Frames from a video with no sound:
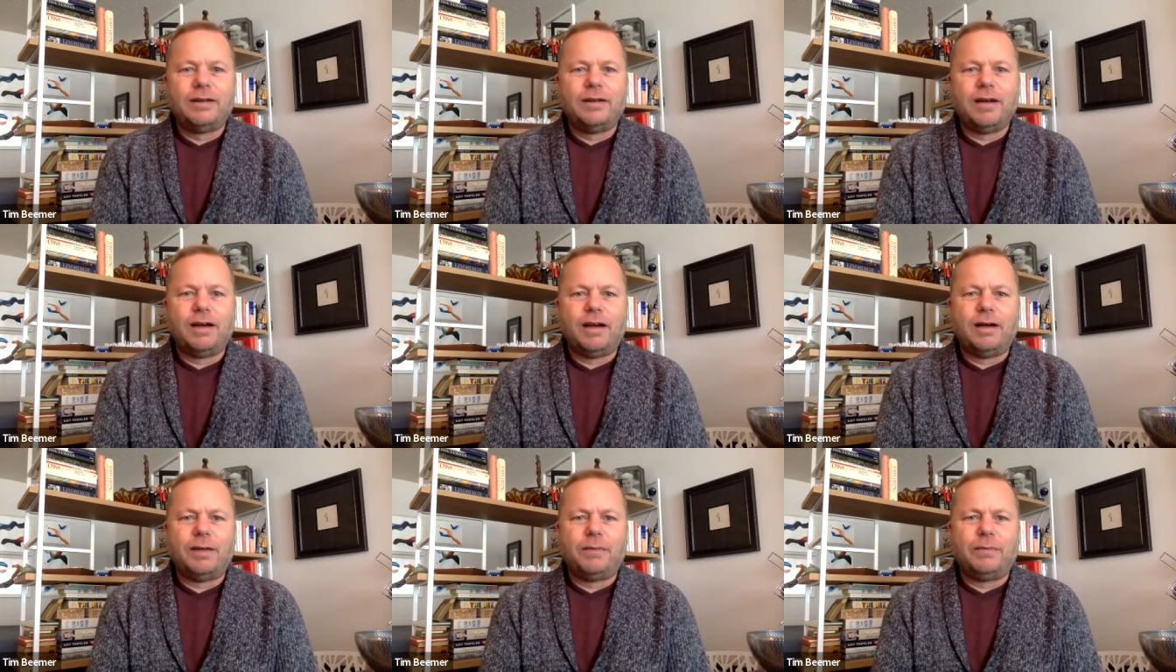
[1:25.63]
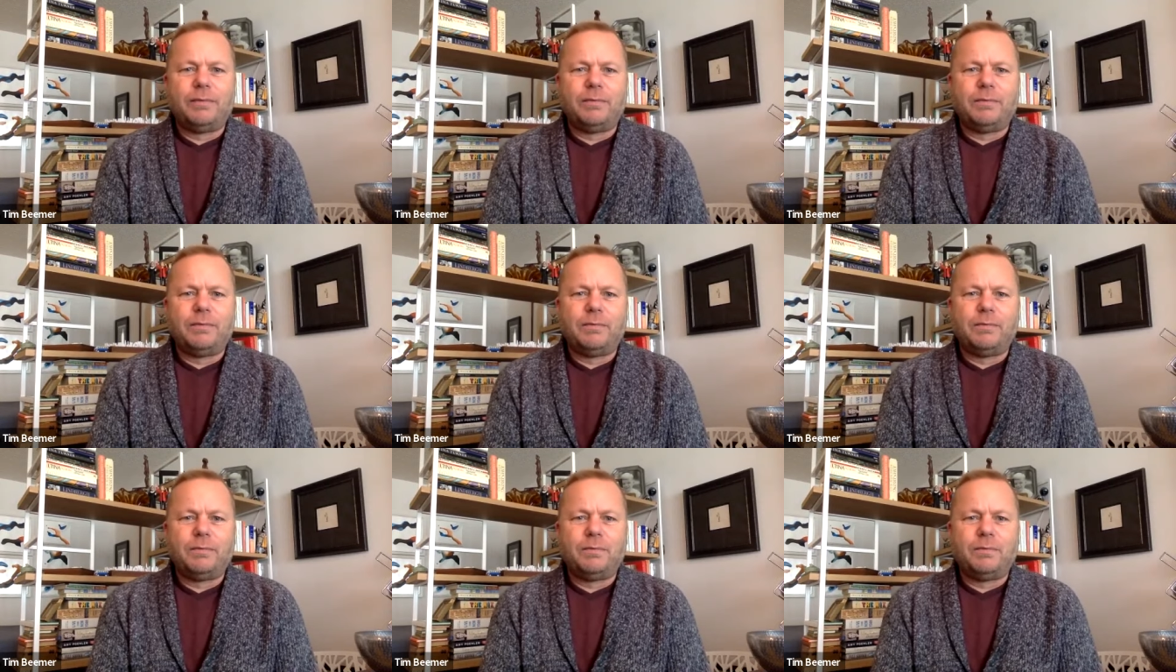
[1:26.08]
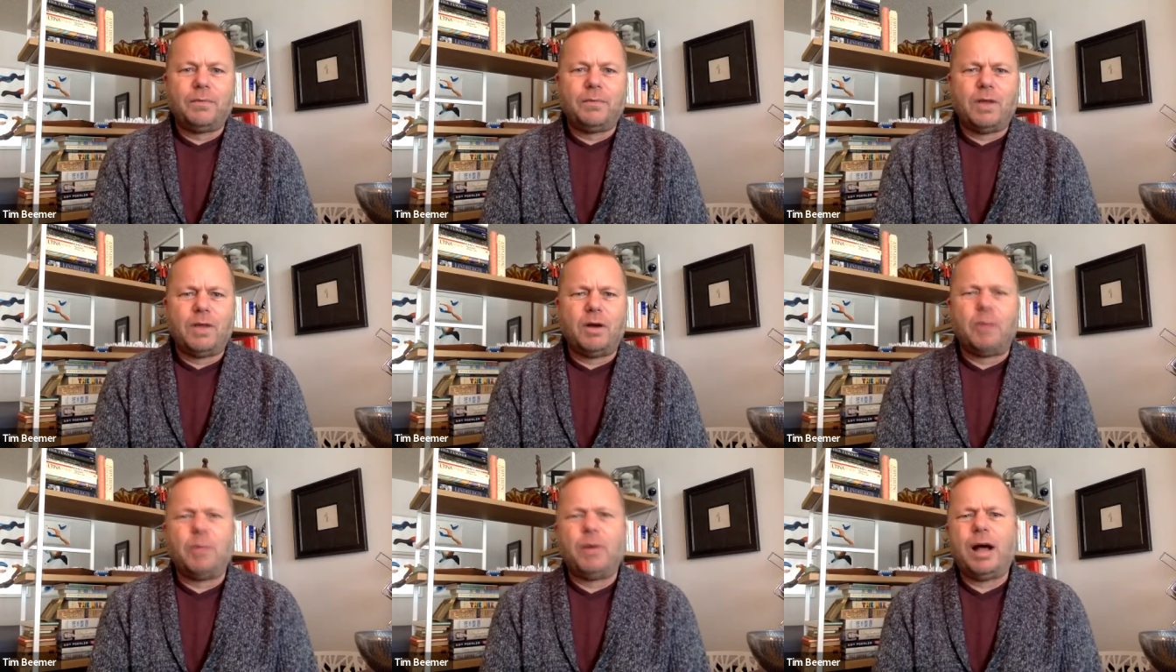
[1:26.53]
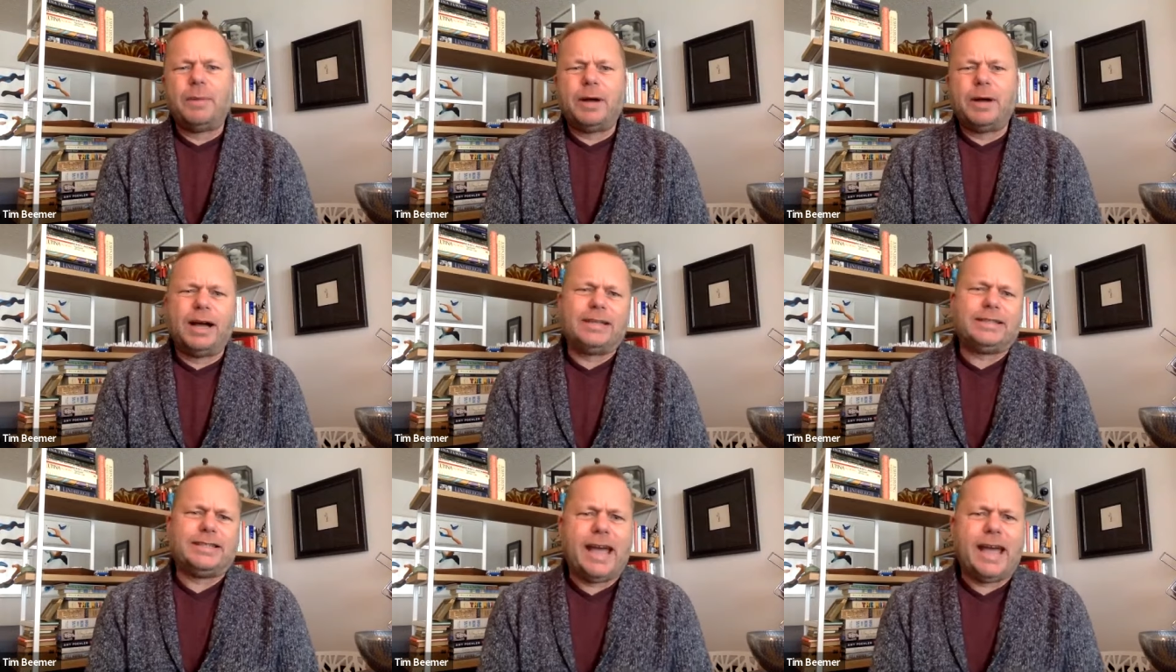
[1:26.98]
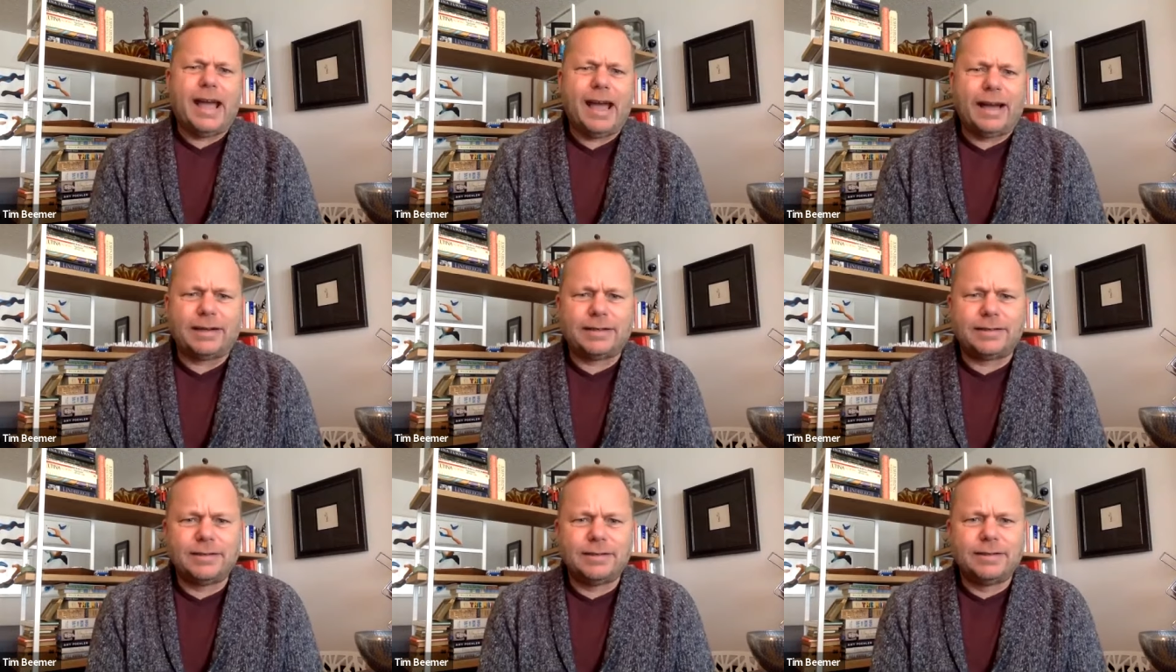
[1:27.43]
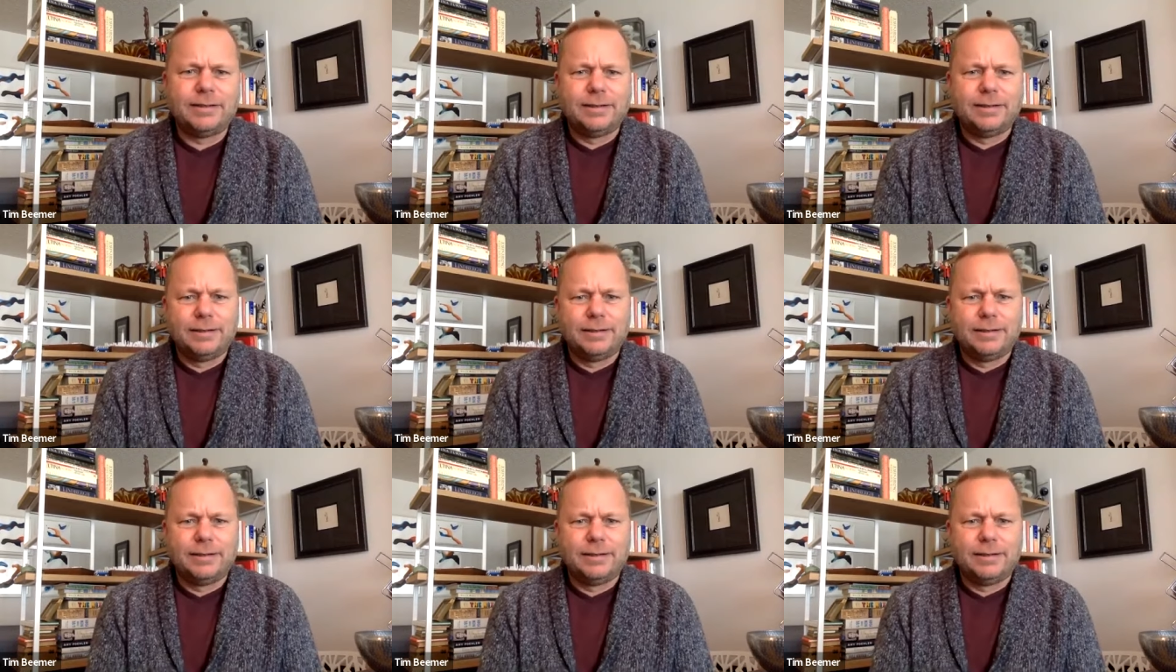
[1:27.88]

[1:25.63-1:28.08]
um, Obama attacked."